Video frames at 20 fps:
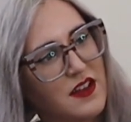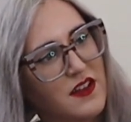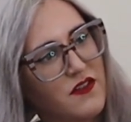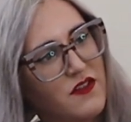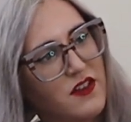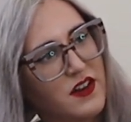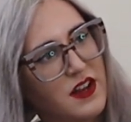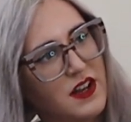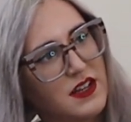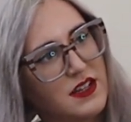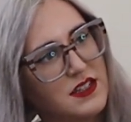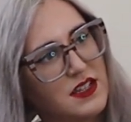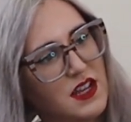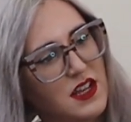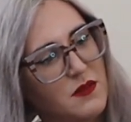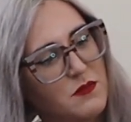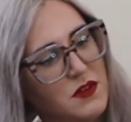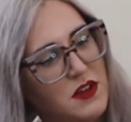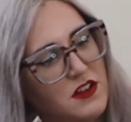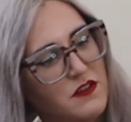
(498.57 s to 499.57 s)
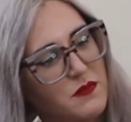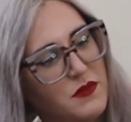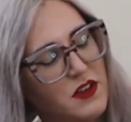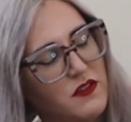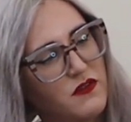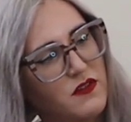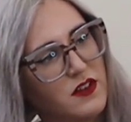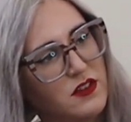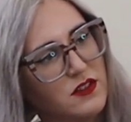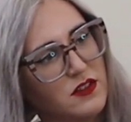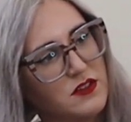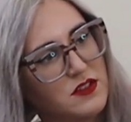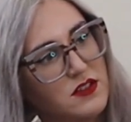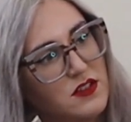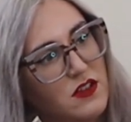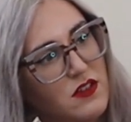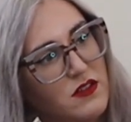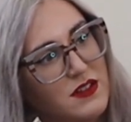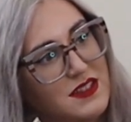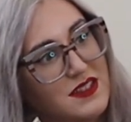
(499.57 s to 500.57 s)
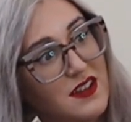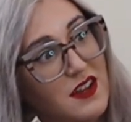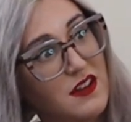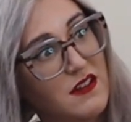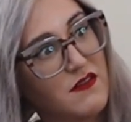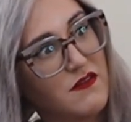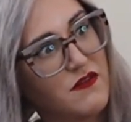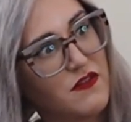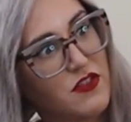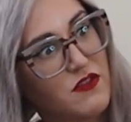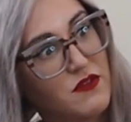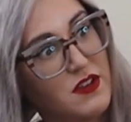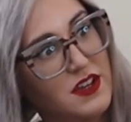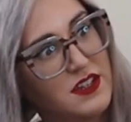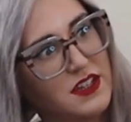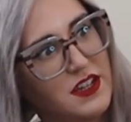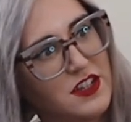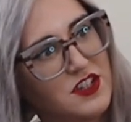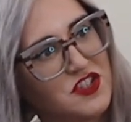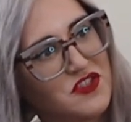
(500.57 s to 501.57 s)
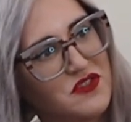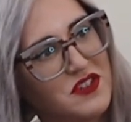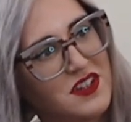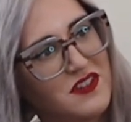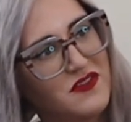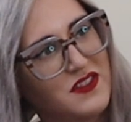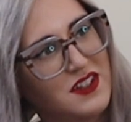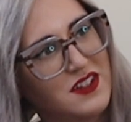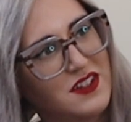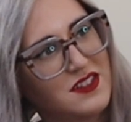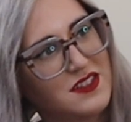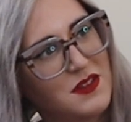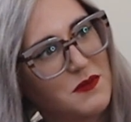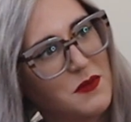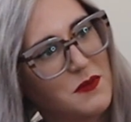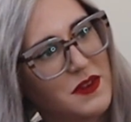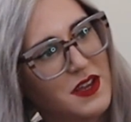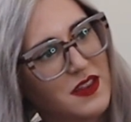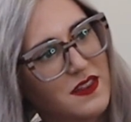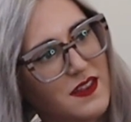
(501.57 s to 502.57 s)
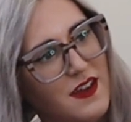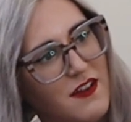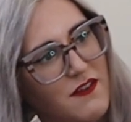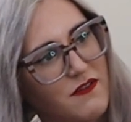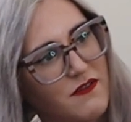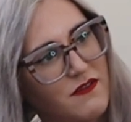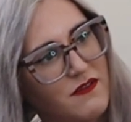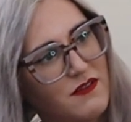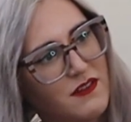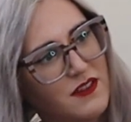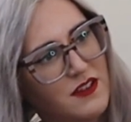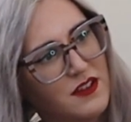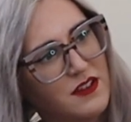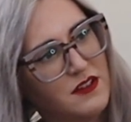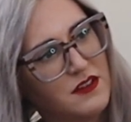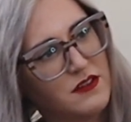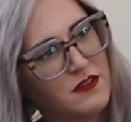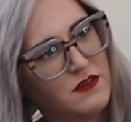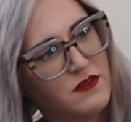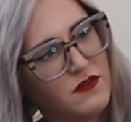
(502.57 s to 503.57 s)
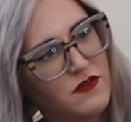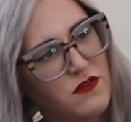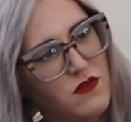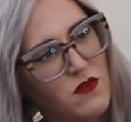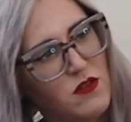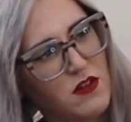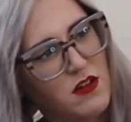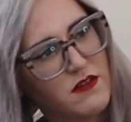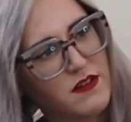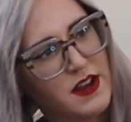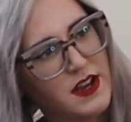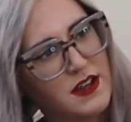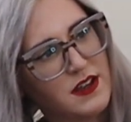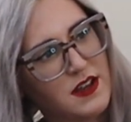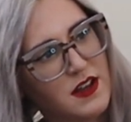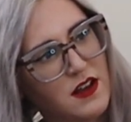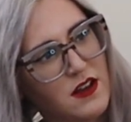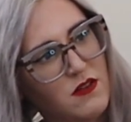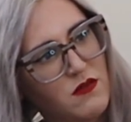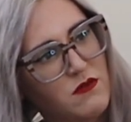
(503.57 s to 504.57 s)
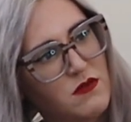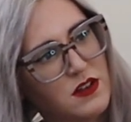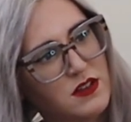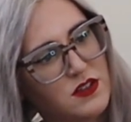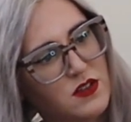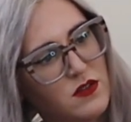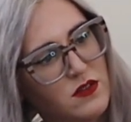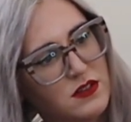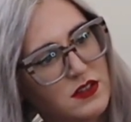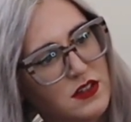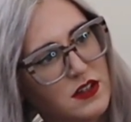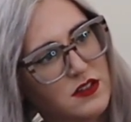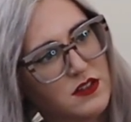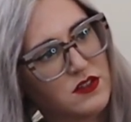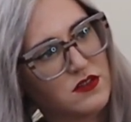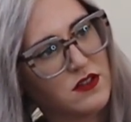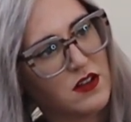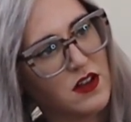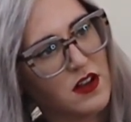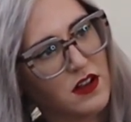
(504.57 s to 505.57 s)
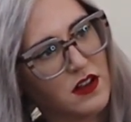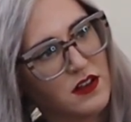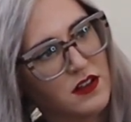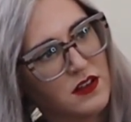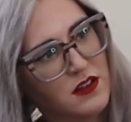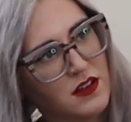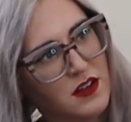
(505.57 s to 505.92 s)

I forgot to take them out of my funnel. So instead of 3 tangerine peels, I'm going to make that 4 right now. One's holding on strong.